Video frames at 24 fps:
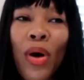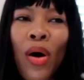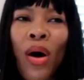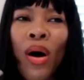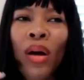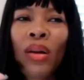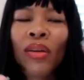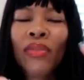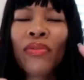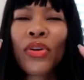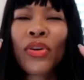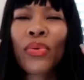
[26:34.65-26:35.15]

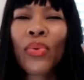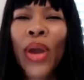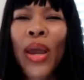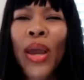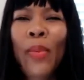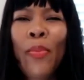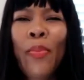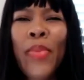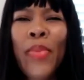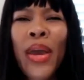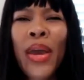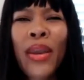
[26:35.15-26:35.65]
all of the
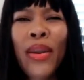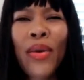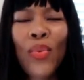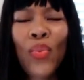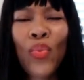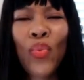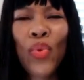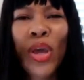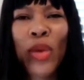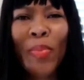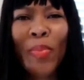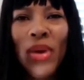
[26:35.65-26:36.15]
great men
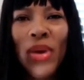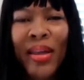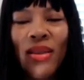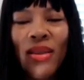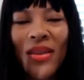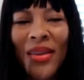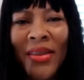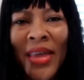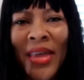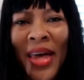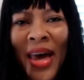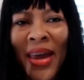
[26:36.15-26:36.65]
and
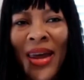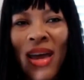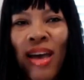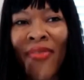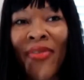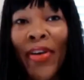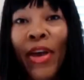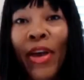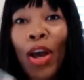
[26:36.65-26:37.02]
women that have